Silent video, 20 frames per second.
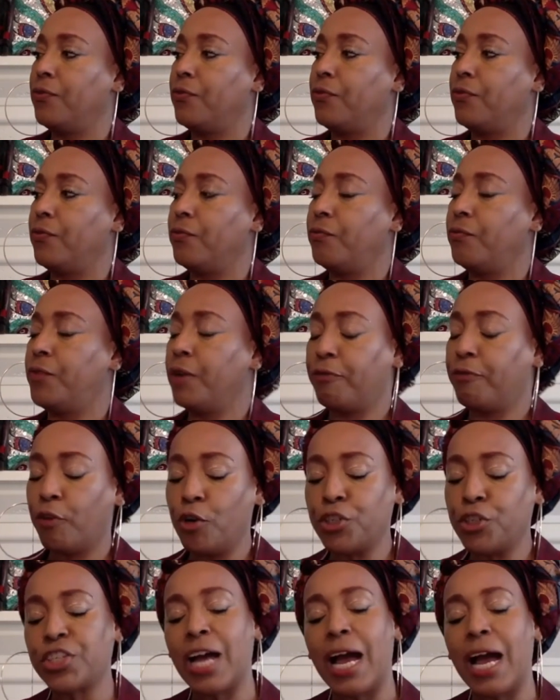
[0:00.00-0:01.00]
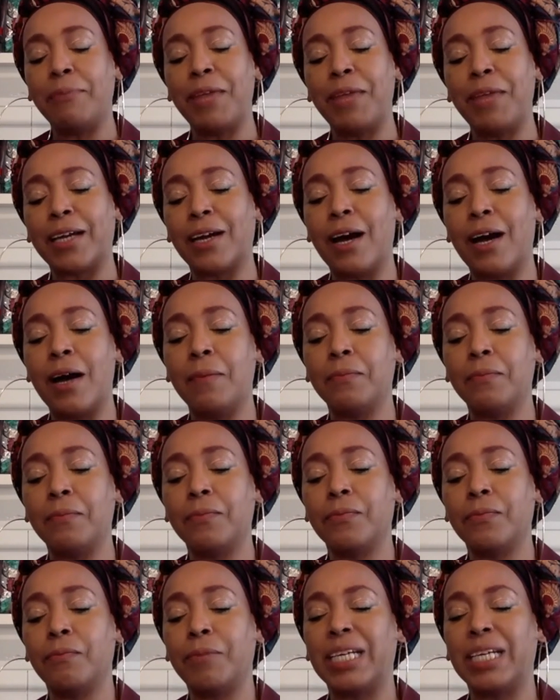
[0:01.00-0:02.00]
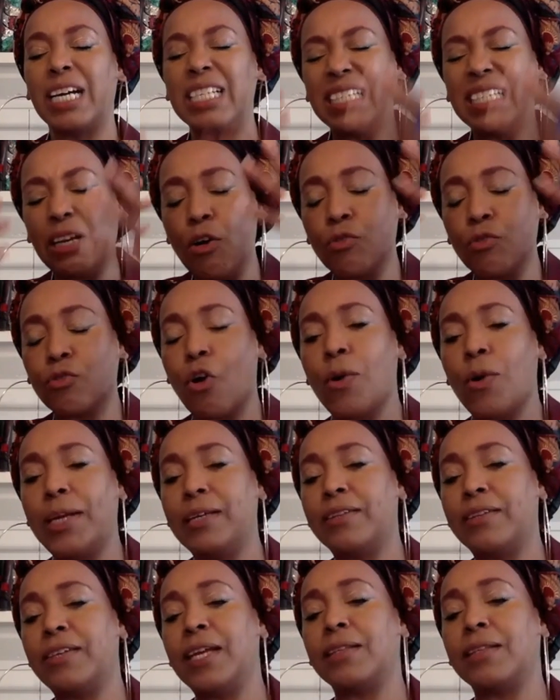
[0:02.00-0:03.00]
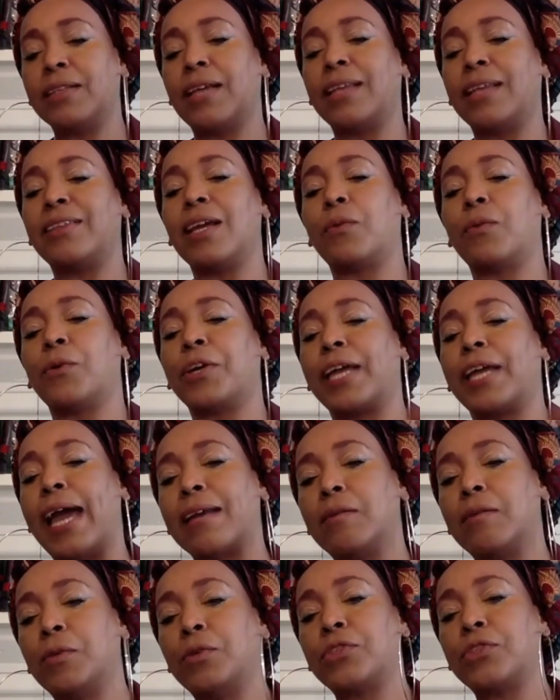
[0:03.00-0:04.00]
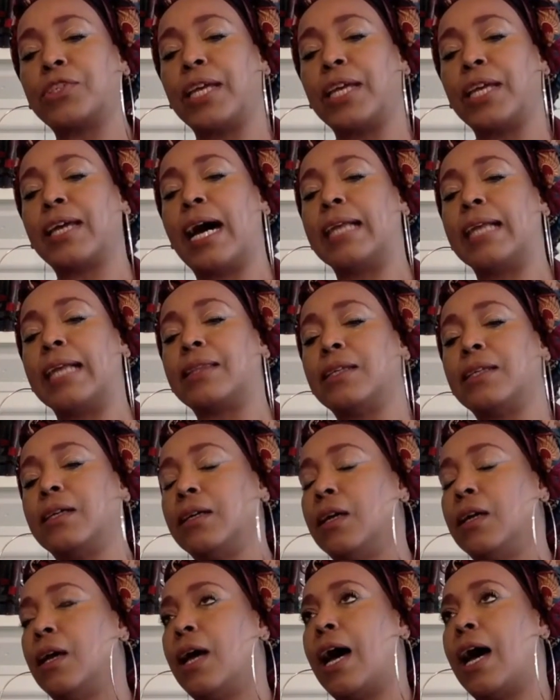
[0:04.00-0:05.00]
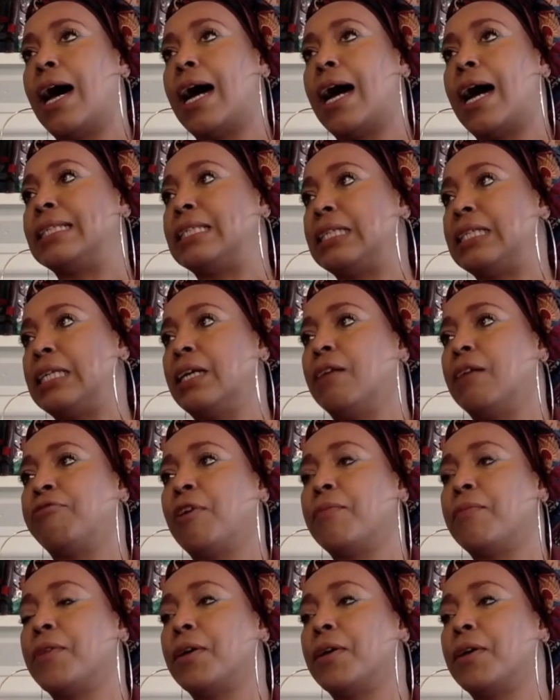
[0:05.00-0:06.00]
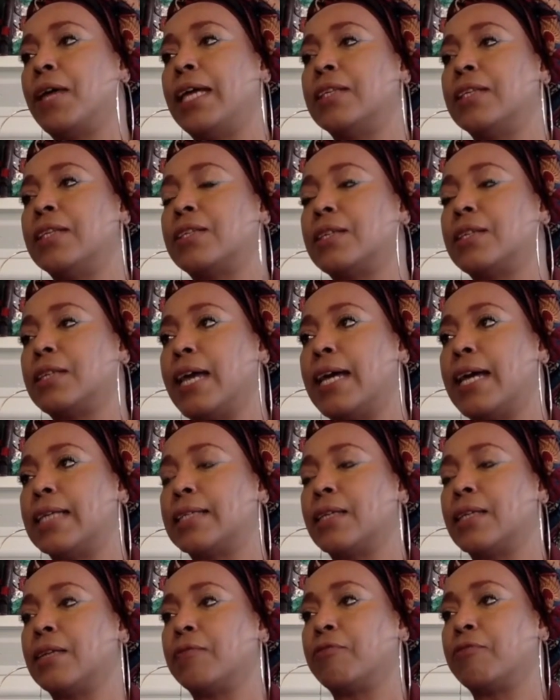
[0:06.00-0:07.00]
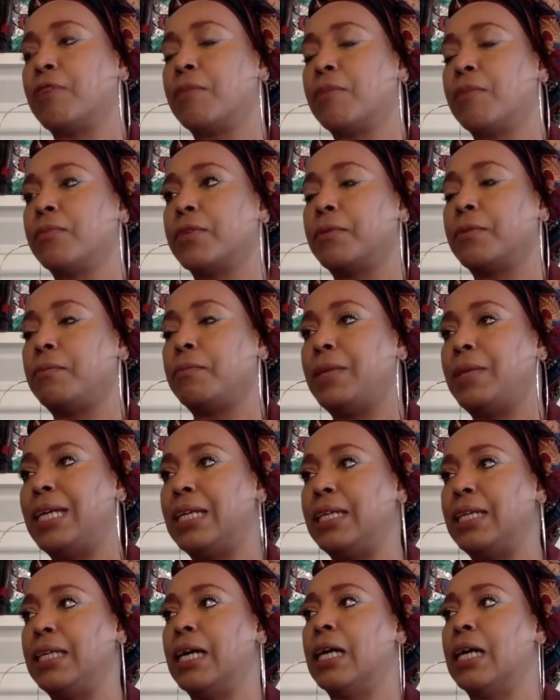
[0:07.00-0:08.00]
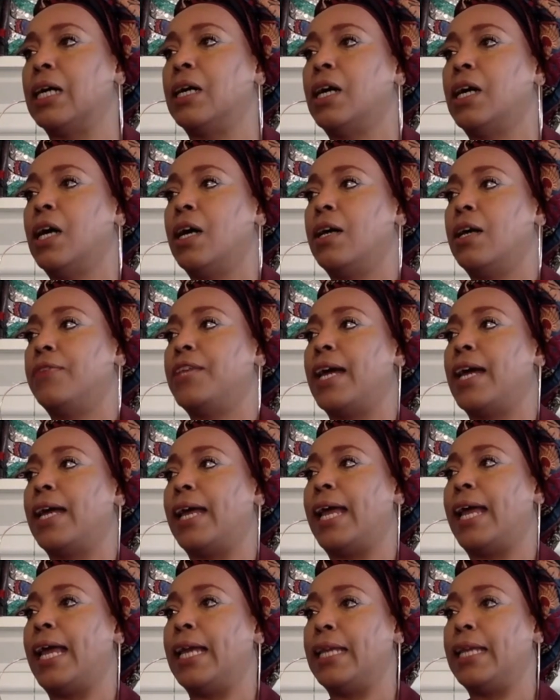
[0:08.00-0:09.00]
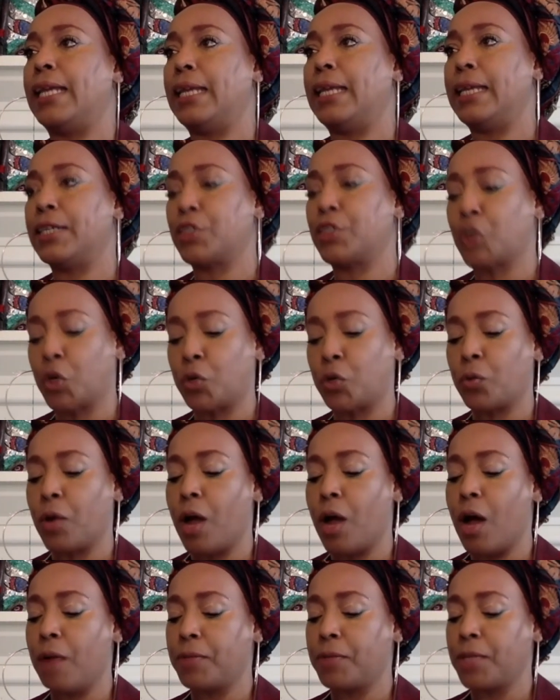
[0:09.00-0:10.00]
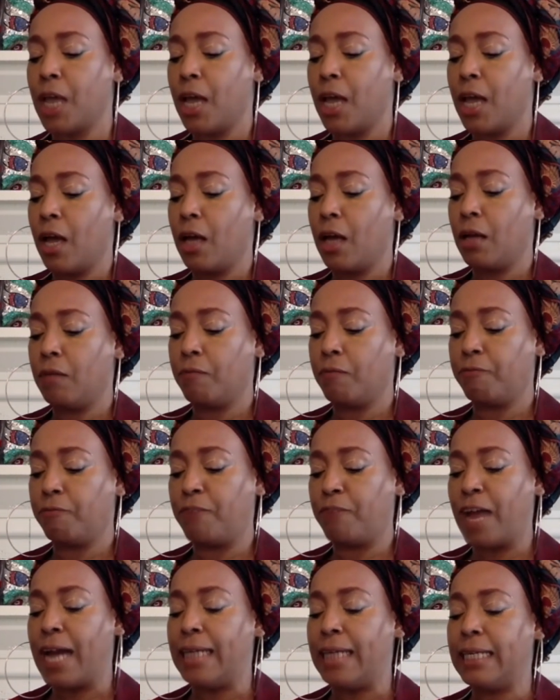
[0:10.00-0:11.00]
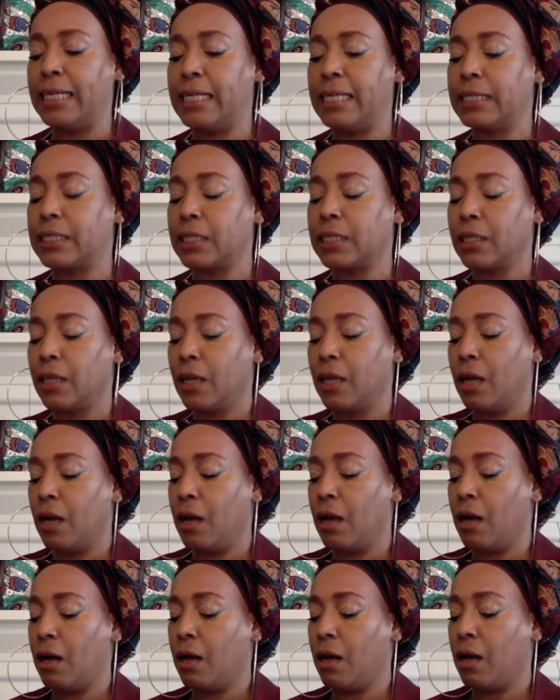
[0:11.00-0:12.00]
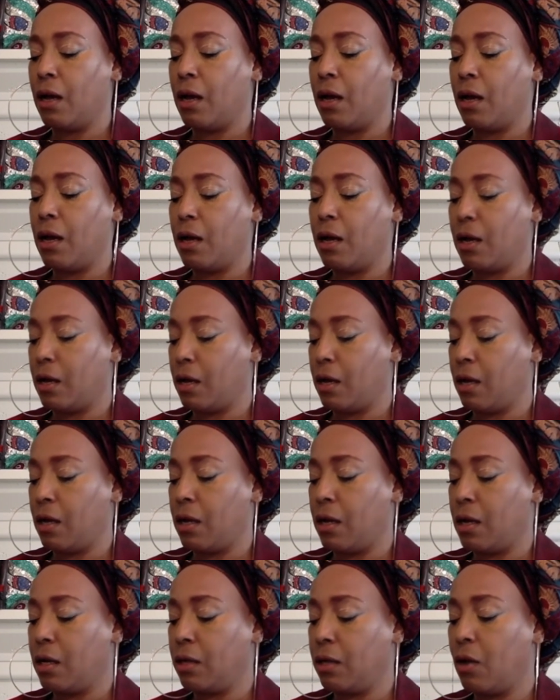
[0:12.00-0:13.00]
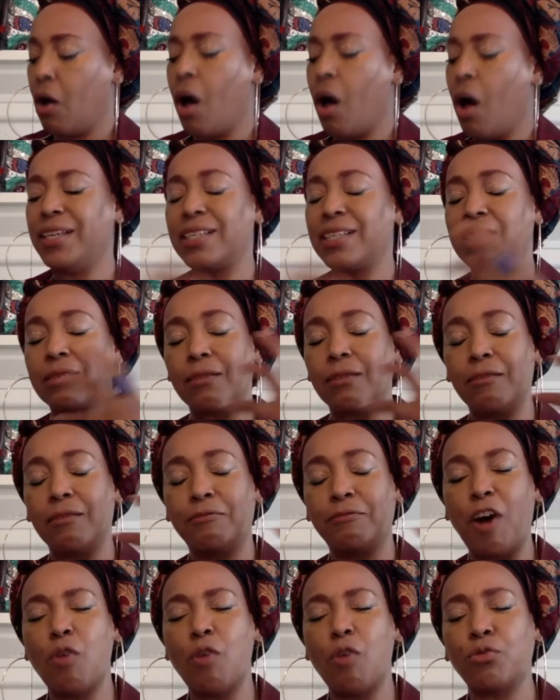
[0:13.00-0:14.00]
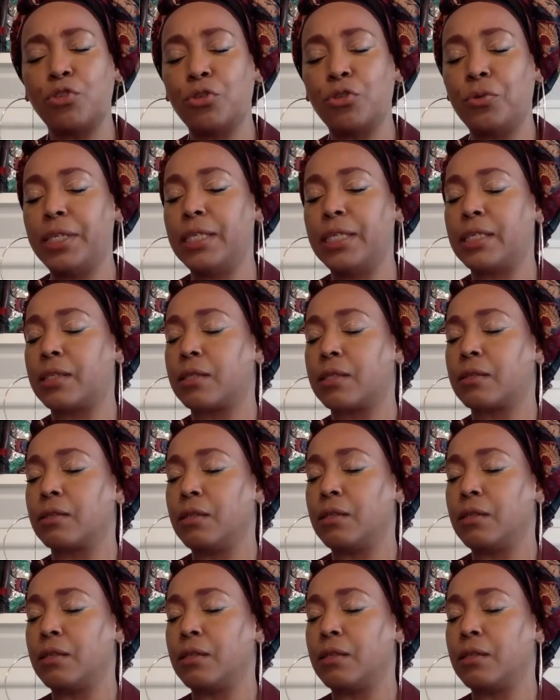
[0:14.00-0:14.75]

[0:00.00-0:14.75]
The first time they come, because they don't know anything, they think we're cannibals. They got the idea from the internet and from the media that Haiti is corrupt, violent, all this voodooist,